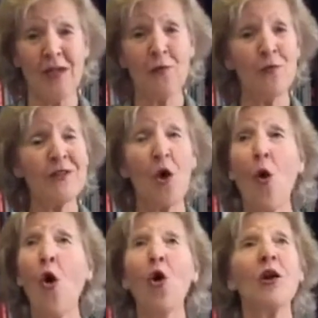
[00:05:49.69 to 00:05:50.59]
it was a
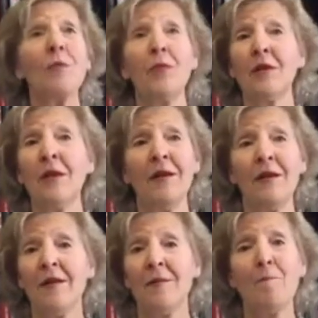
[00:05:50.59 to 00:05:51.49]
horrible
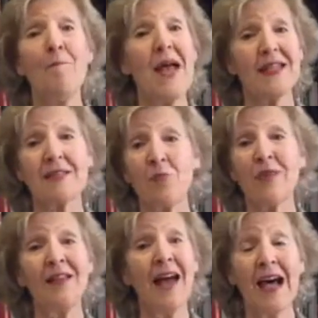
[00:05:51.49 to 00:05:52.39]
mess
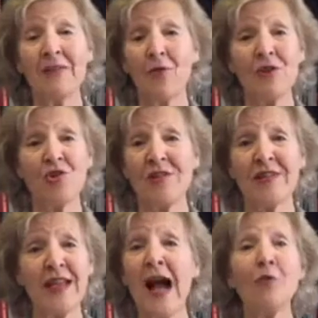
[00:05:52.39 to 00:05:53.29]
with a lot of Christians
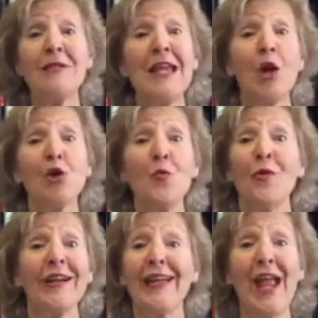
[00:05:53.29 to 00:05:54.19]
saying, "How dare you
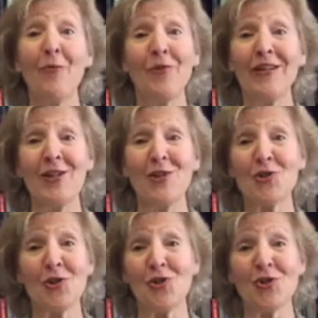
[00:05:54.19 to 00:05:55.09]
bring a camera into the
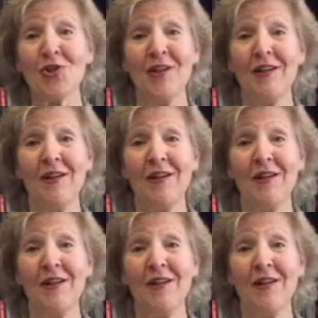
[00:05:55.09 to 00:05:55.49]
church?"